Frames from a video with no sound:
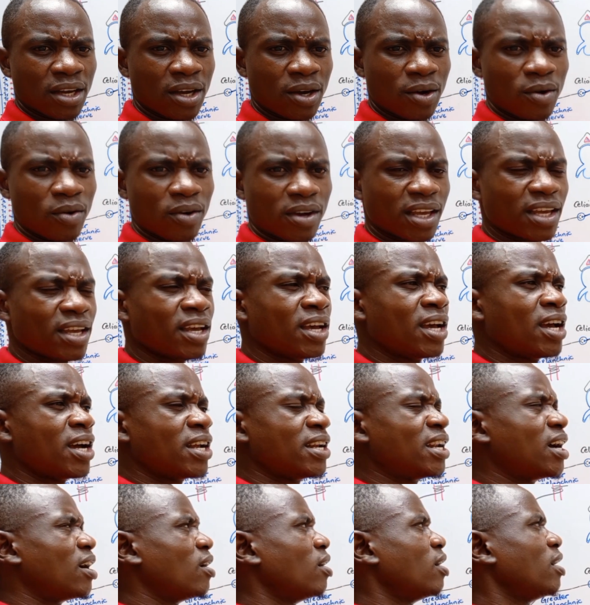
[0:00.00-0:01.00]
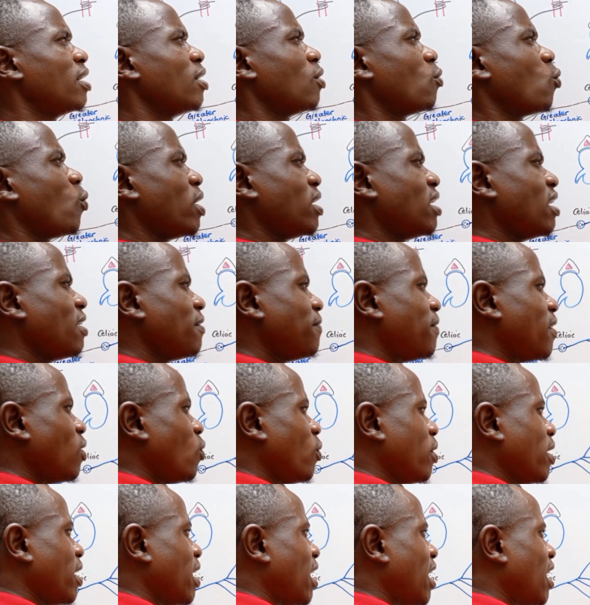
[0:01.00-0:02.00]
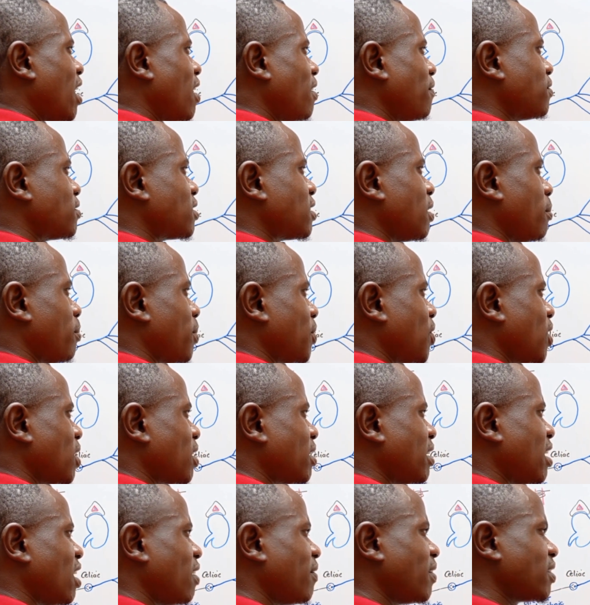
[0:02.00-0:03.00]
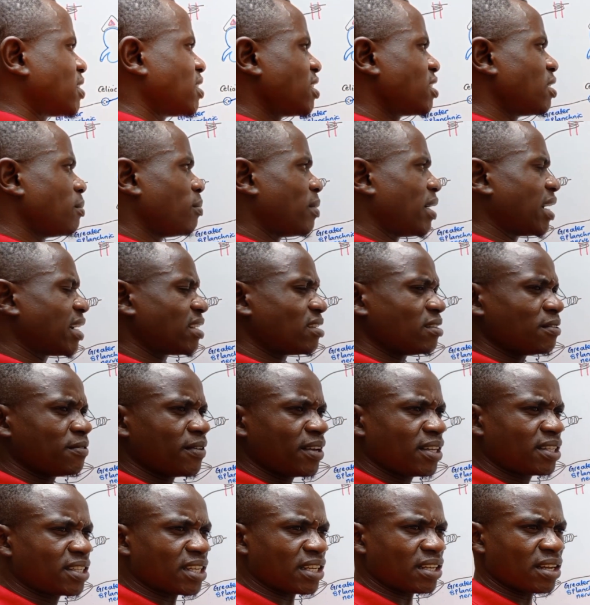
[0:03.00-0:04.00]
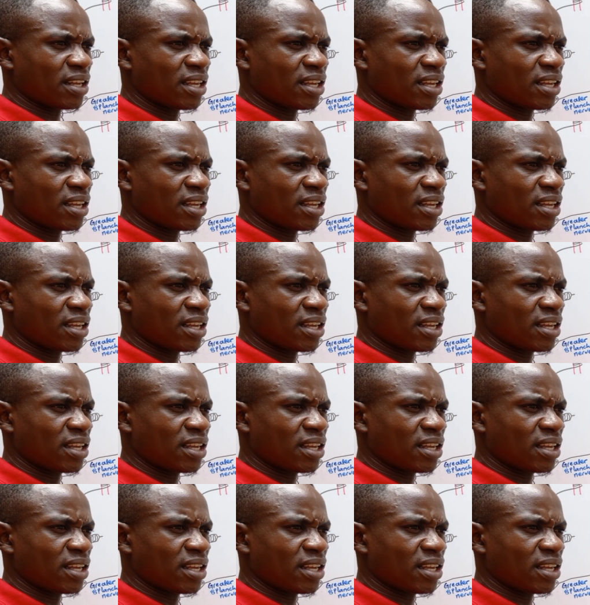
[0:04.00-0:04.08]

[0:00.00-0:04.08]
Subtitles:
Okay, now whenever we have sympathetic nervous system activated,